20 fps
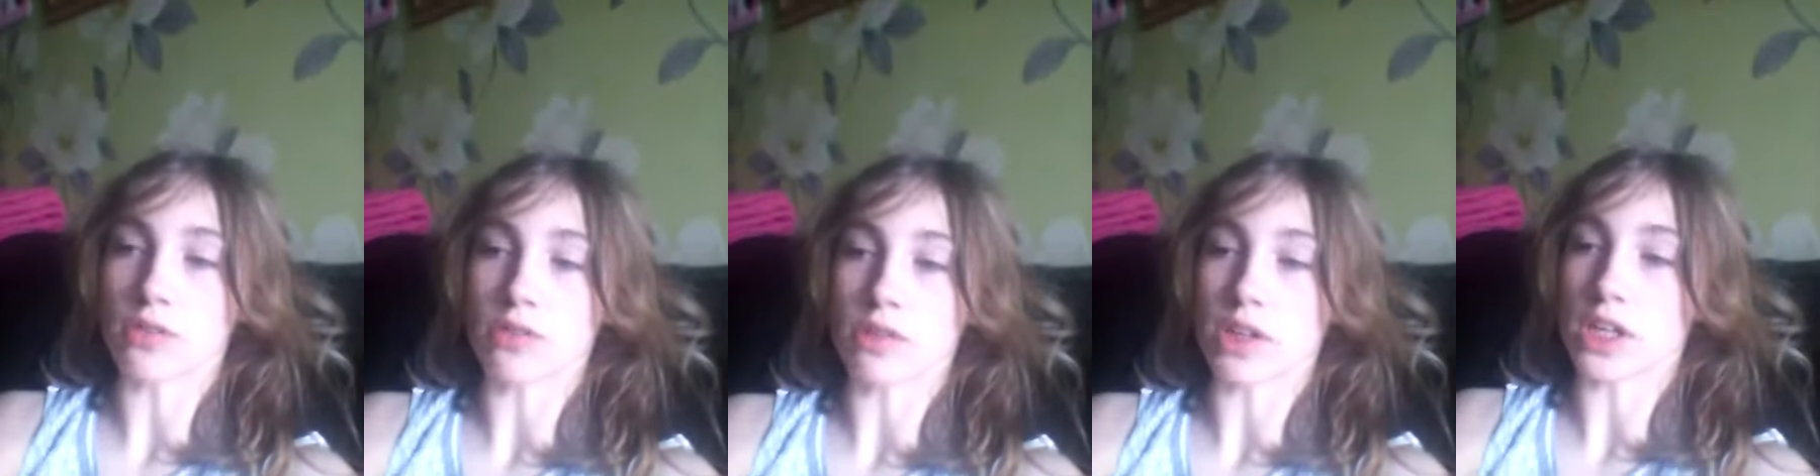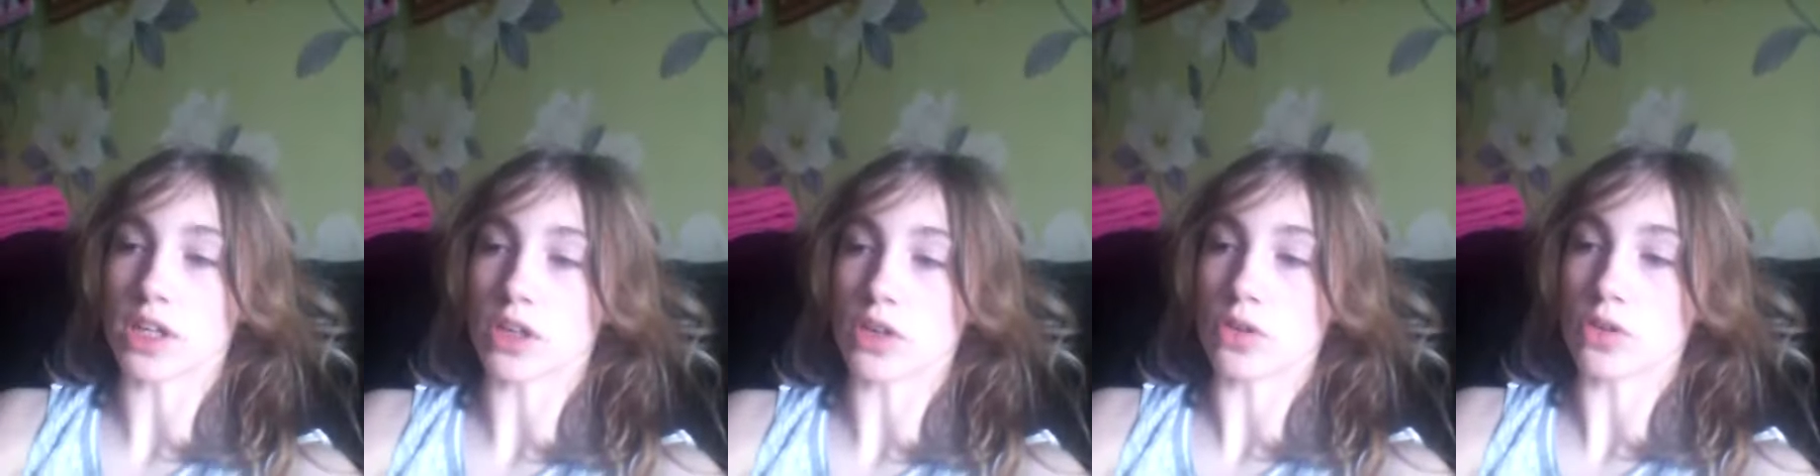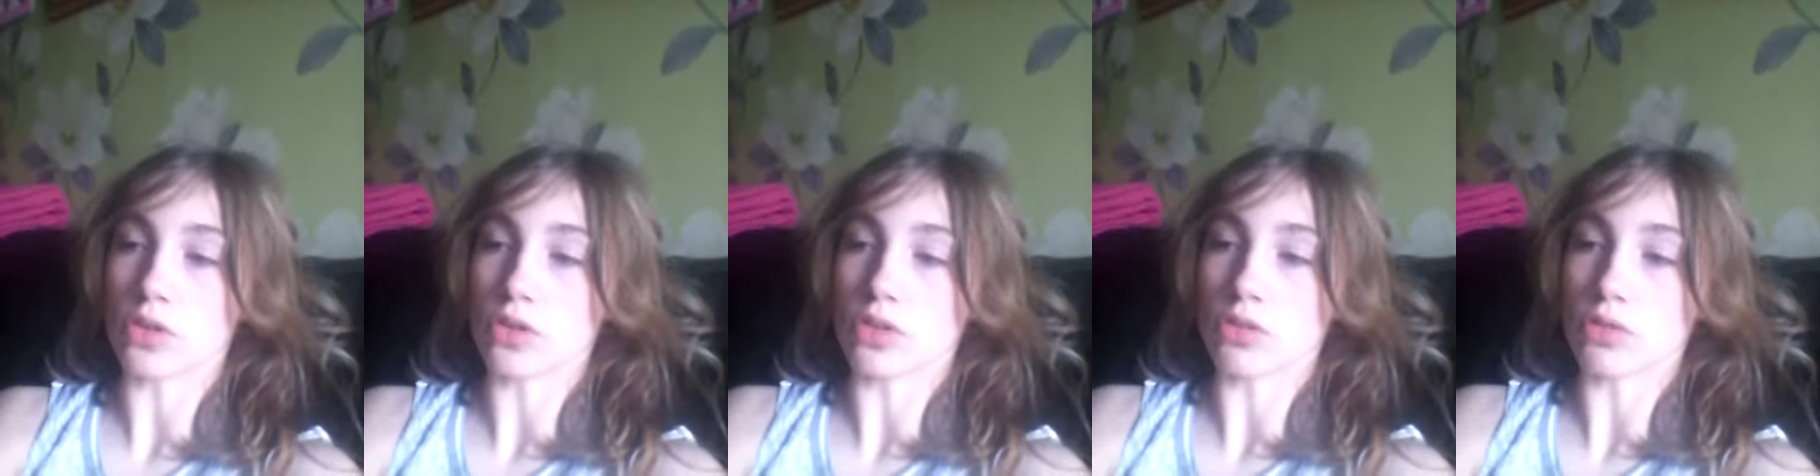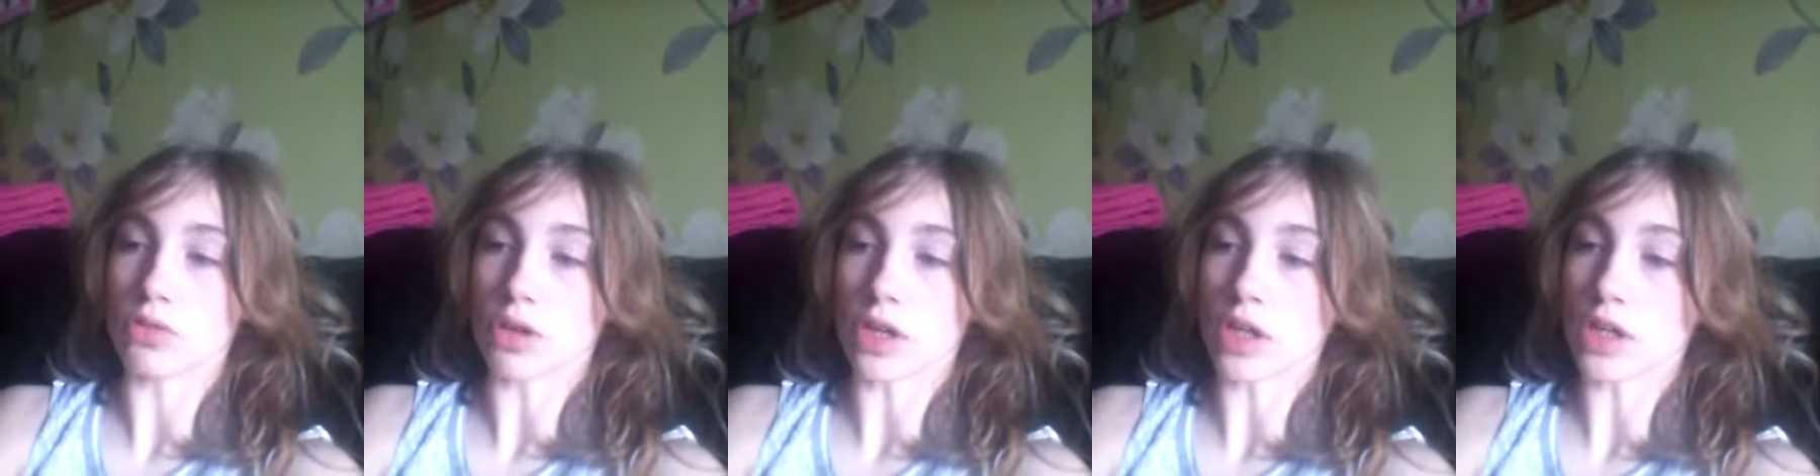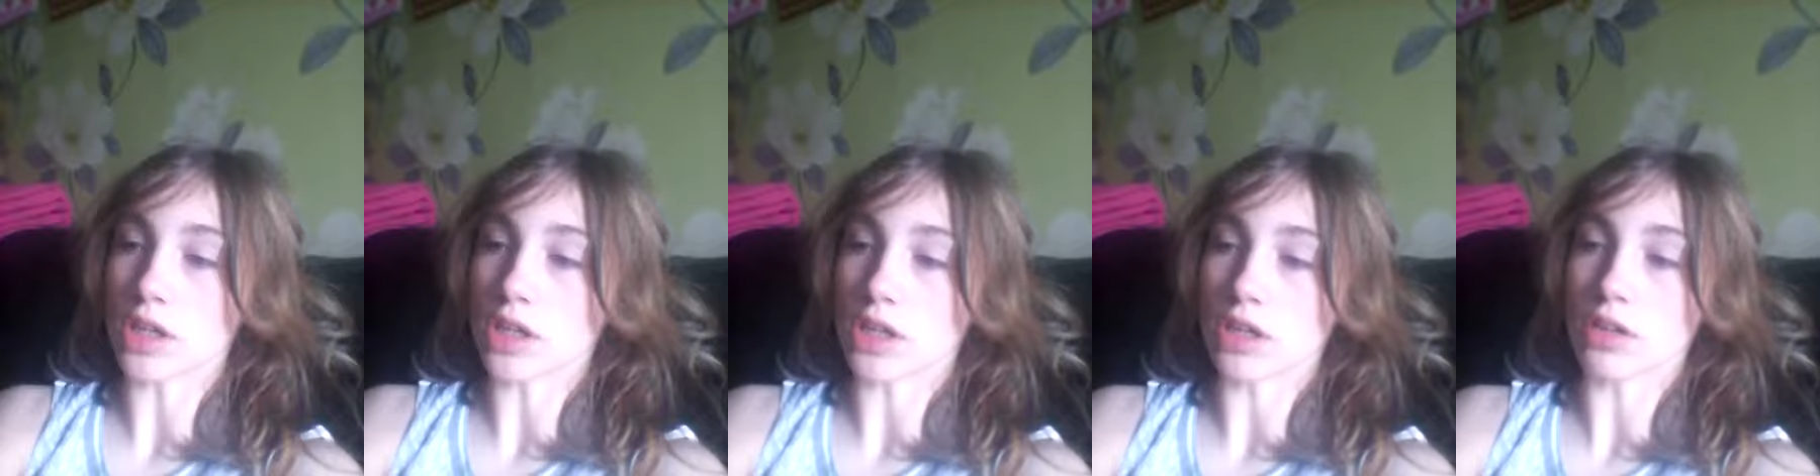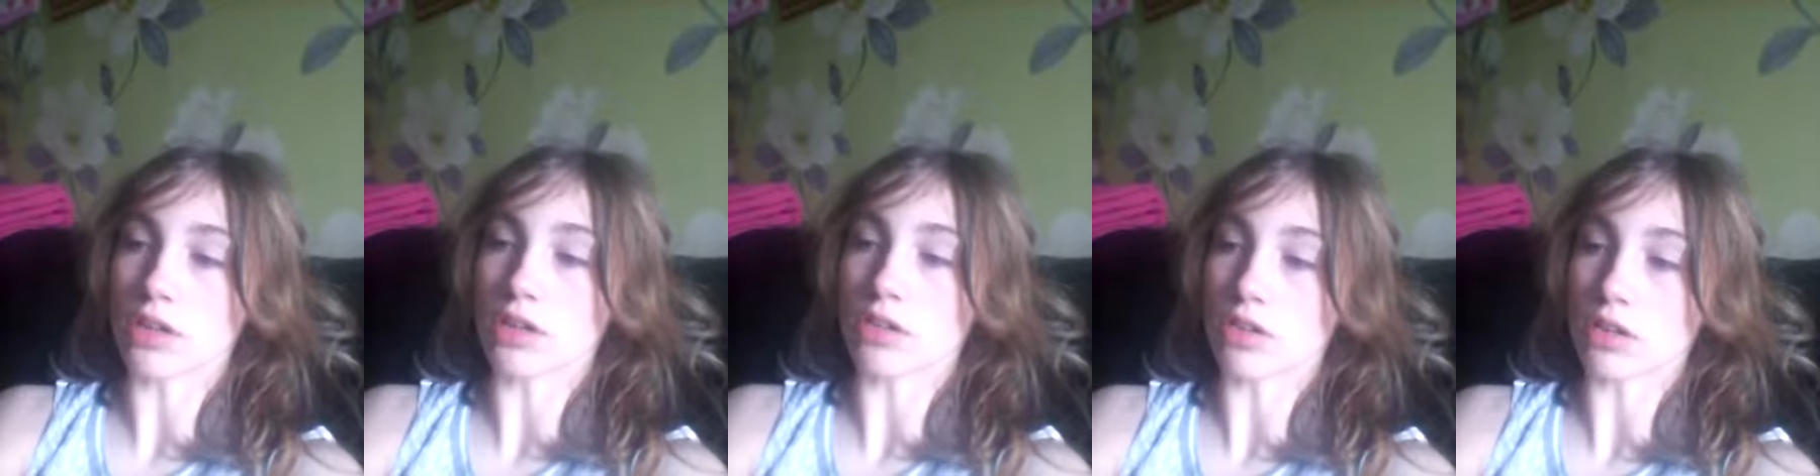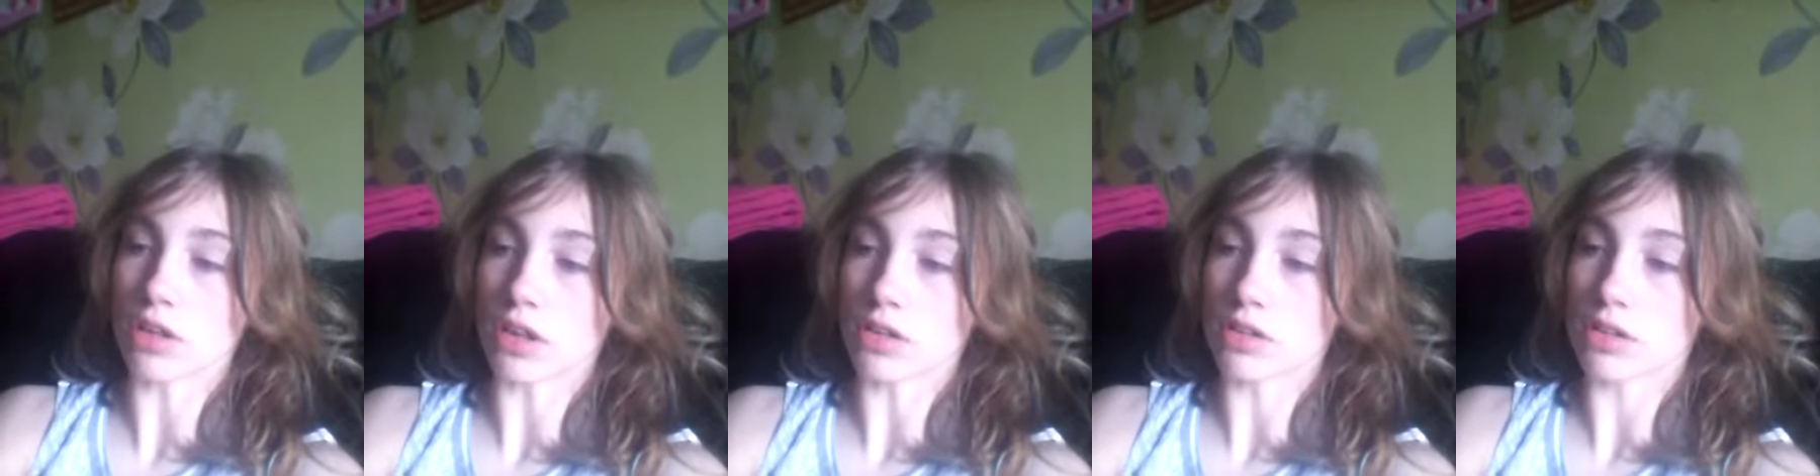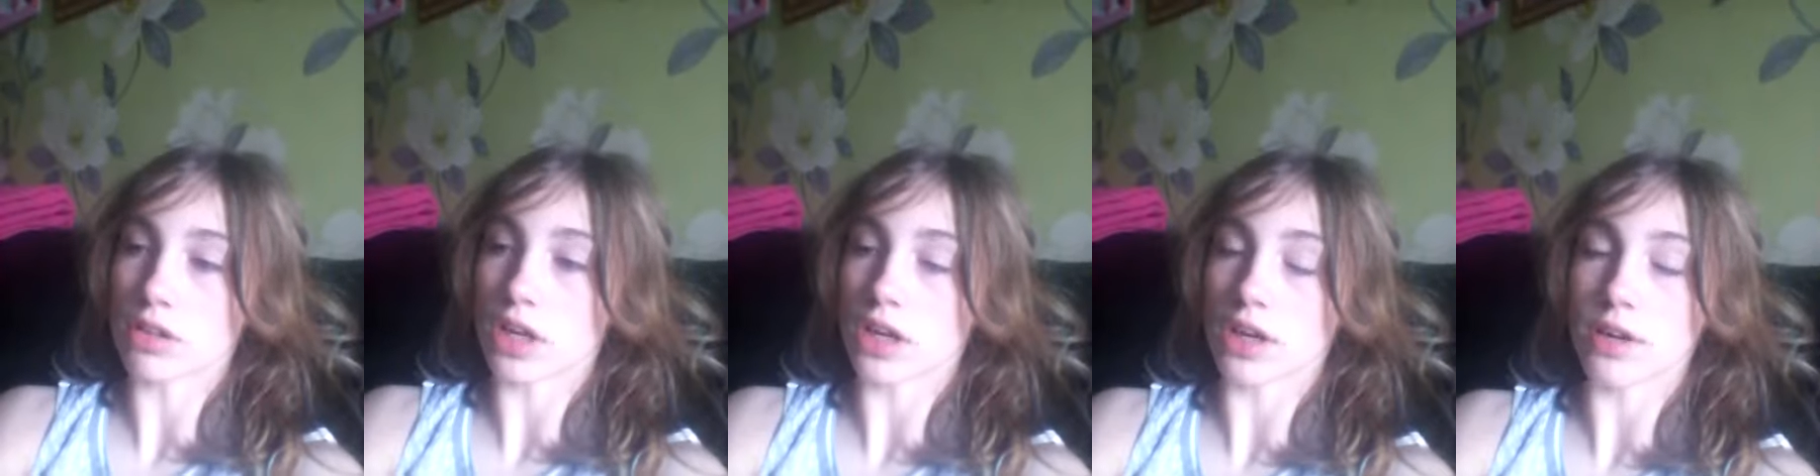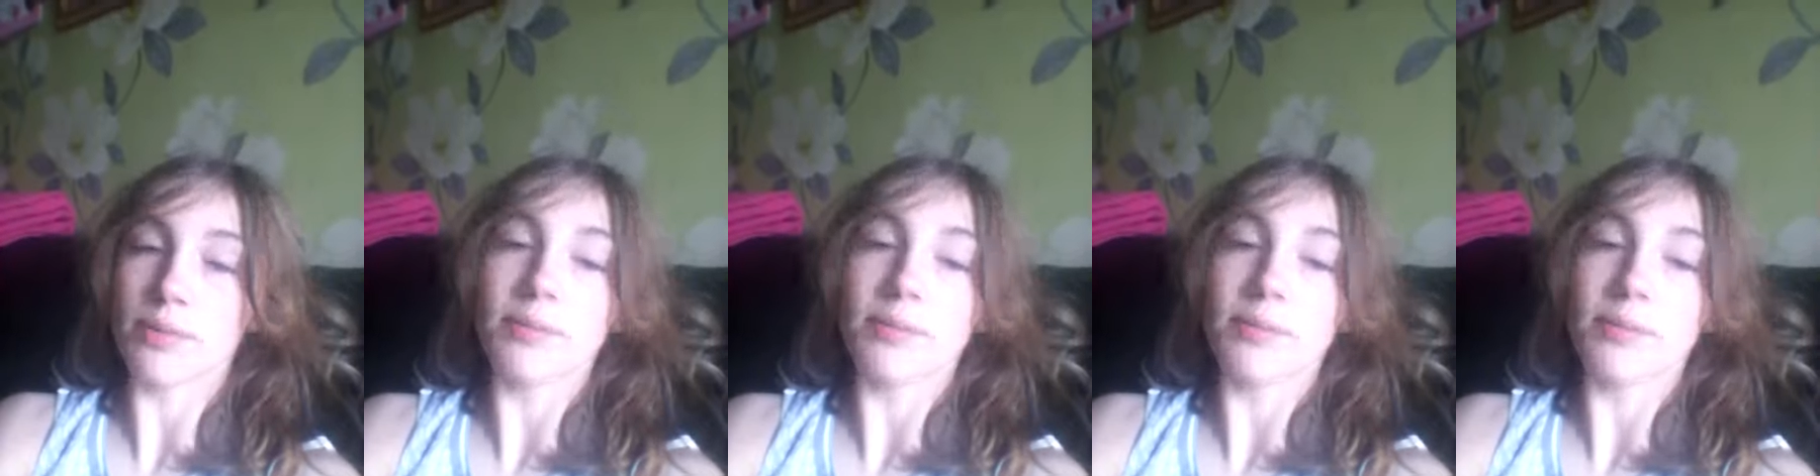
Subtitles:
videos? Really disgusting.